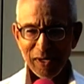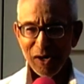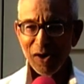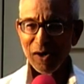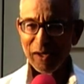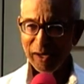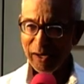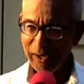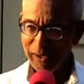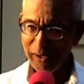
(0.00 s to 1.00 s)
or
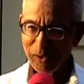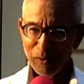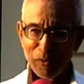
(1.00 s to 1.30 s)
get into